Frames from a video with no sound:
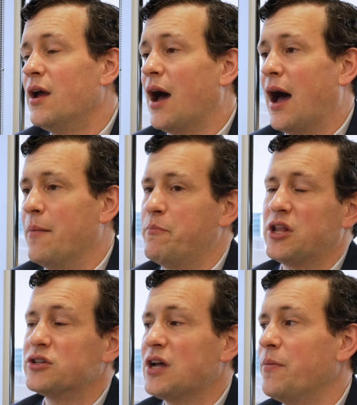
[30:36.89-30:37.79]
But
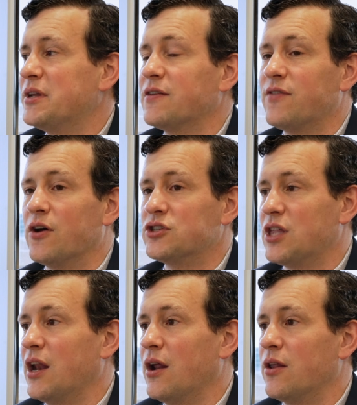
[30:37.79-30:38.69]
there's elements of those
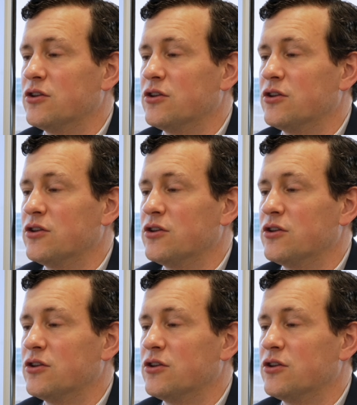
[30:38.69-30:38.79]
that